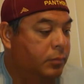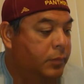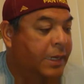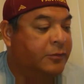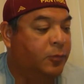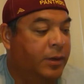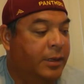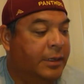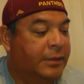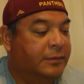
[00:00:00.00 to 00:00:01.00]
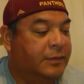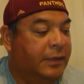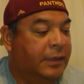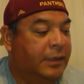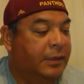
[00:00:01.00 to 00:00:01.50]
Next one is
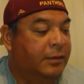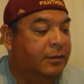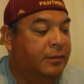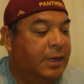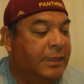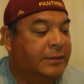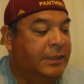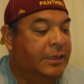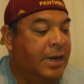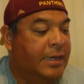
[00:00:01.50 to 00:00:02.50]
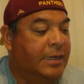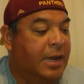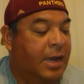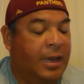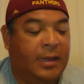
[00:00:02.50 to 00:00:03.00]
the
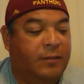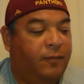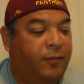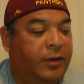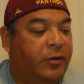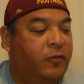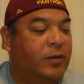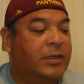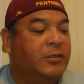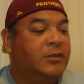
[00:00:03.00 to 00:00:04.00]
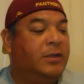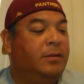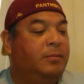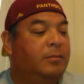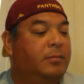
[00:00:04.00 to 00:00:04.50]
1999 Flair
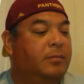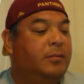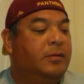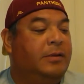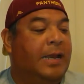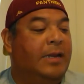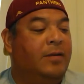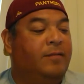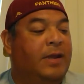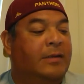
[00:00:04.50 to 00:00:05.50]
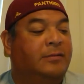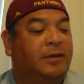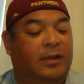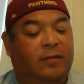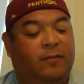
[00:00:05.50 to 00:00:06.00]
Tradition Date of
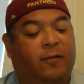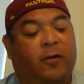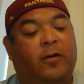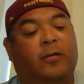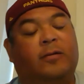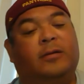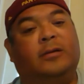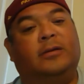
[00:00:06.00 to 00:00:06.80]
Destiny foil.